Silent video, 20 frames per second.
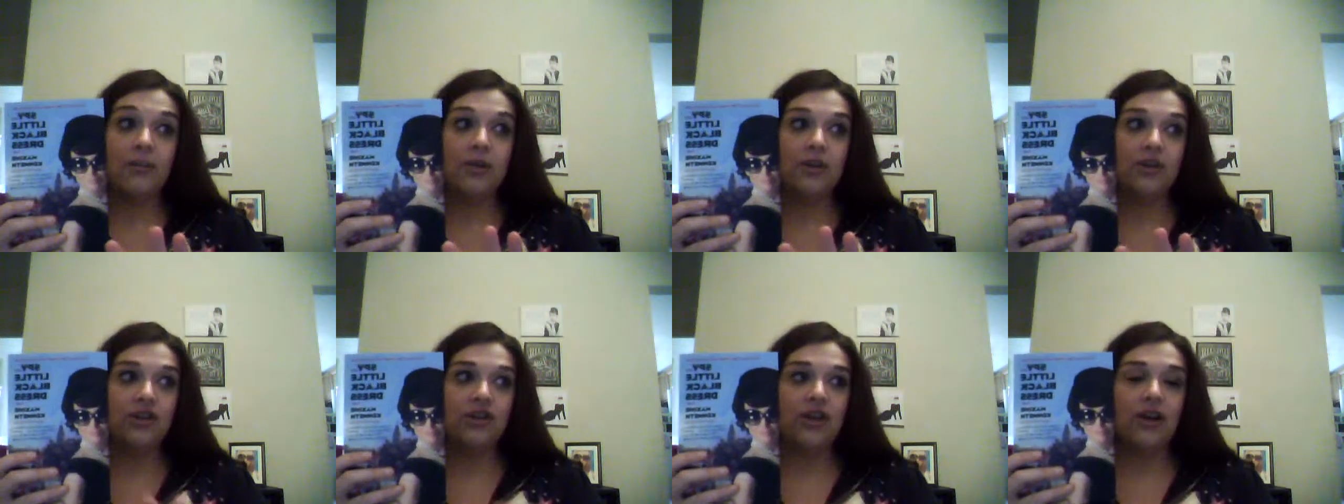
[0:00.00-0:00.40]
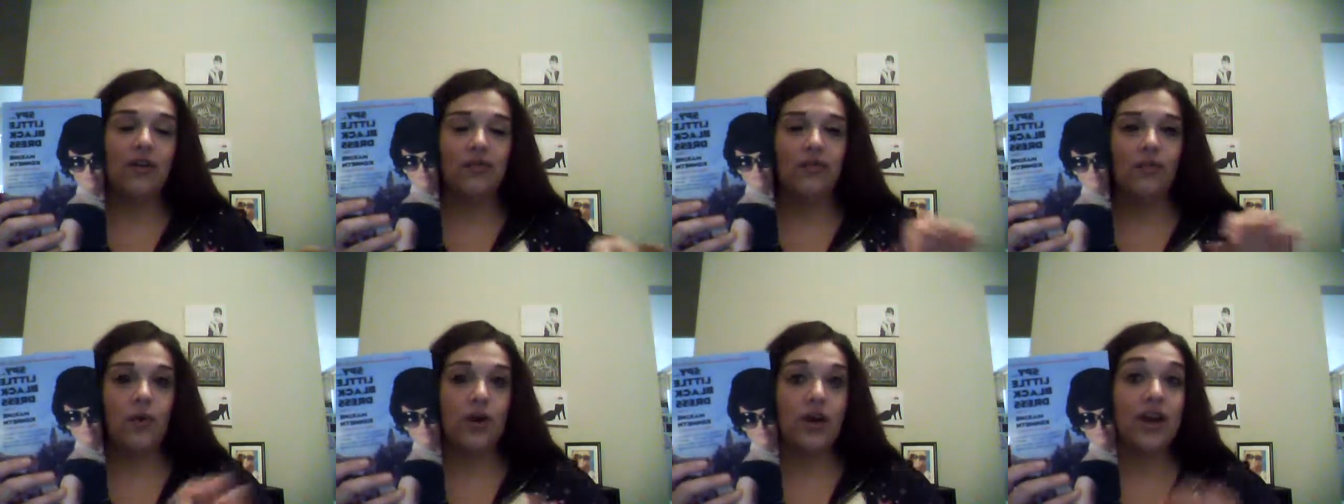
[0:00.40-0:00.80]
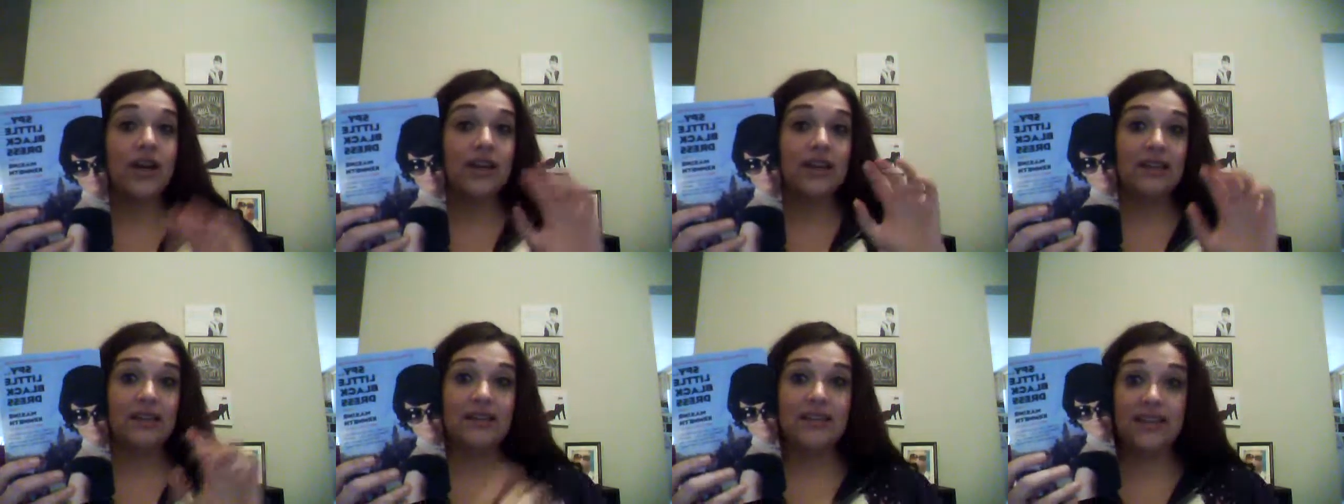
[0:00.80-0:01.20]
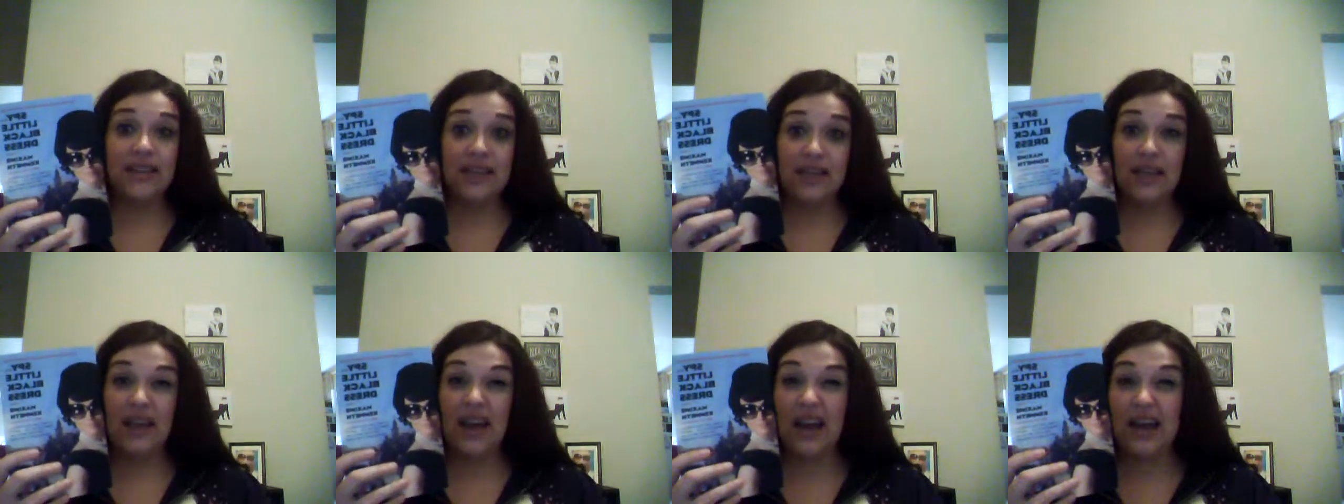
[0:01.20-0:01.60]
of the bookshelf where I can
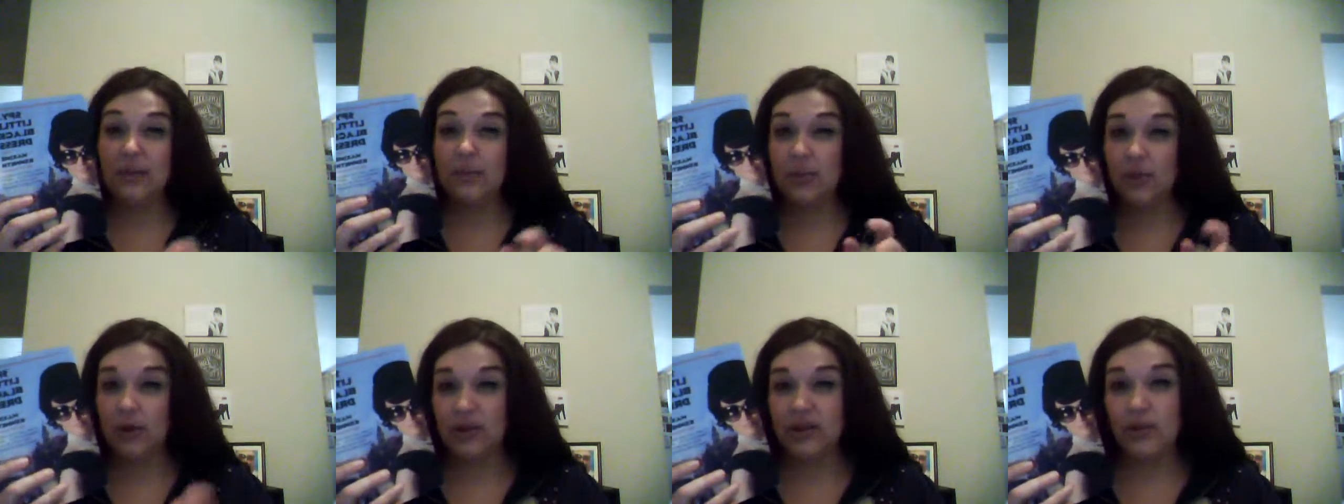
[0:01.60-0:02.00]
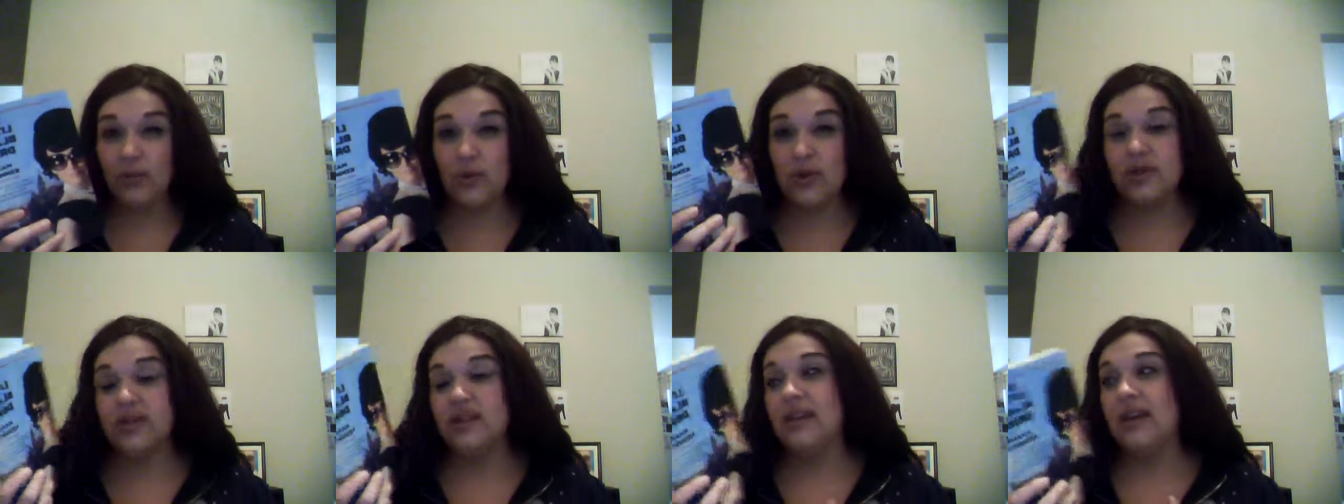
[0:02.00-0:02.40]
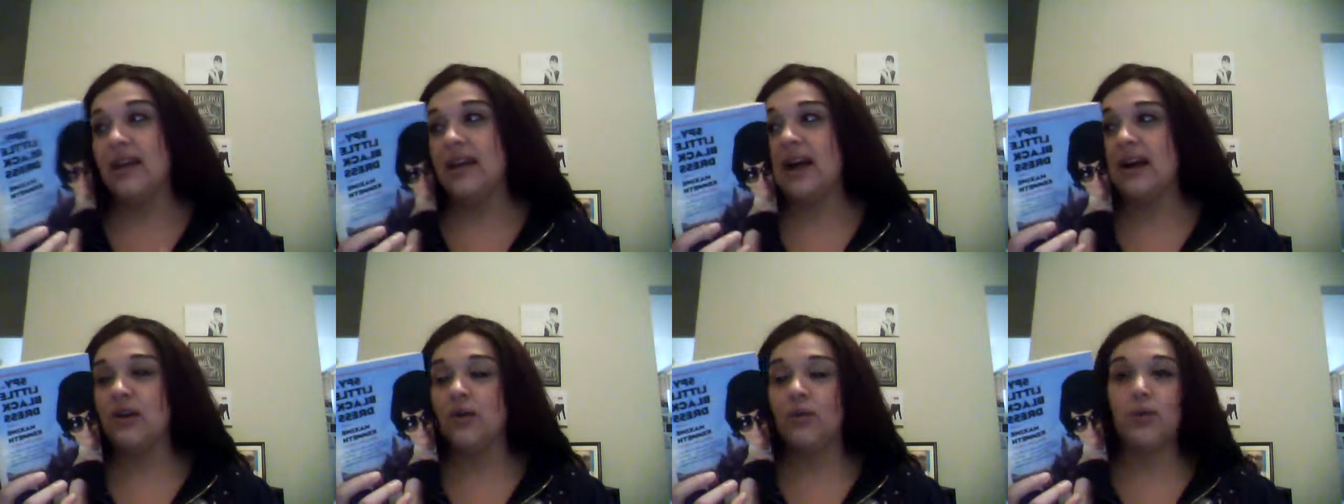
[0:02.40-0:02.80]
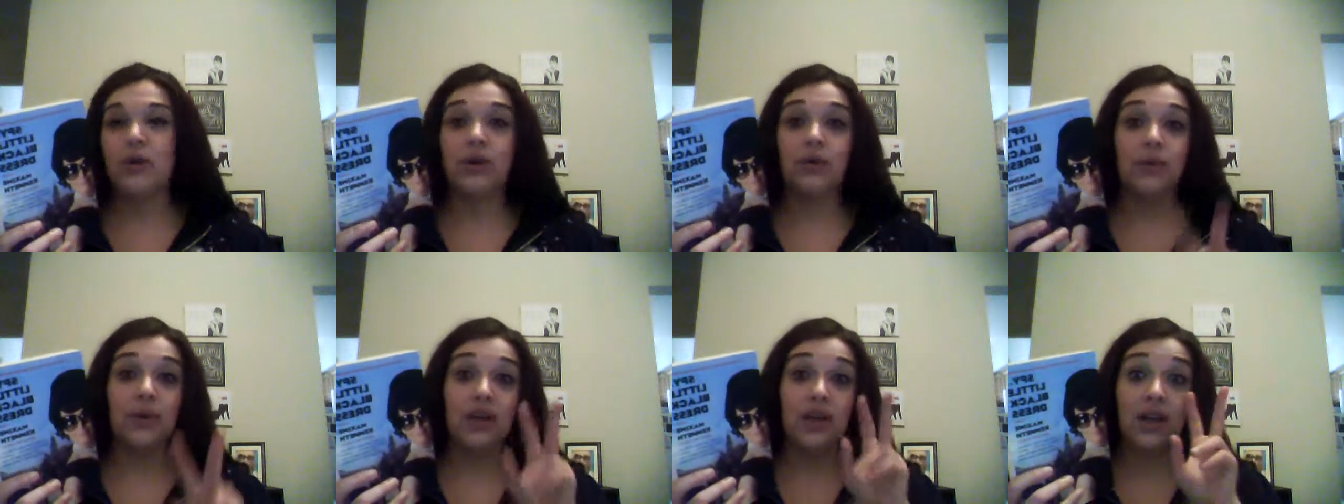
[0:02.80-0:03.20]
see, I put the ones that I kind of
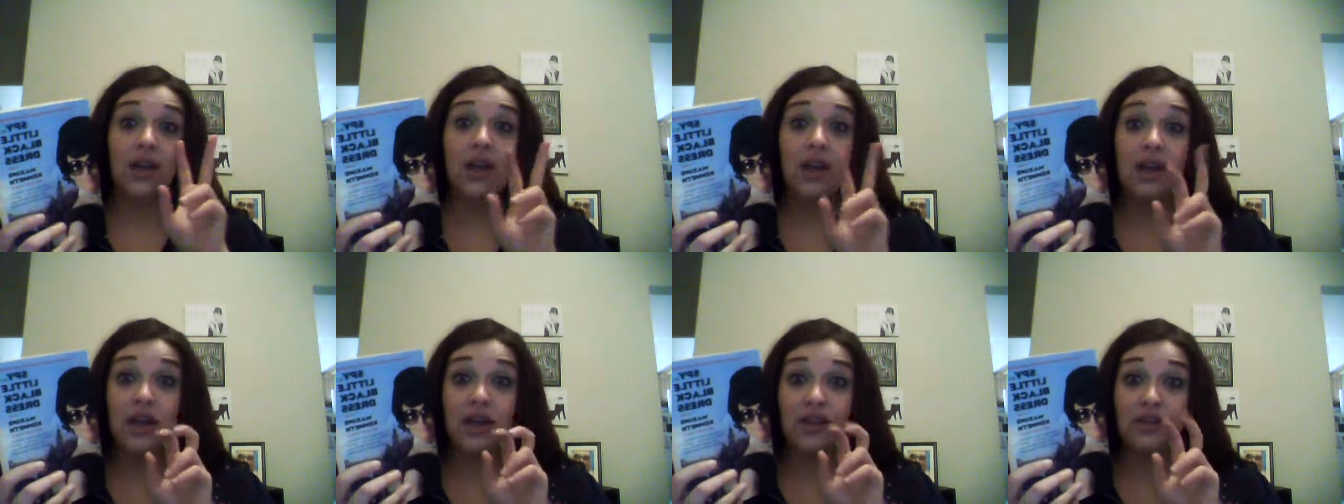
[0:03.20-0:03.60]
want to read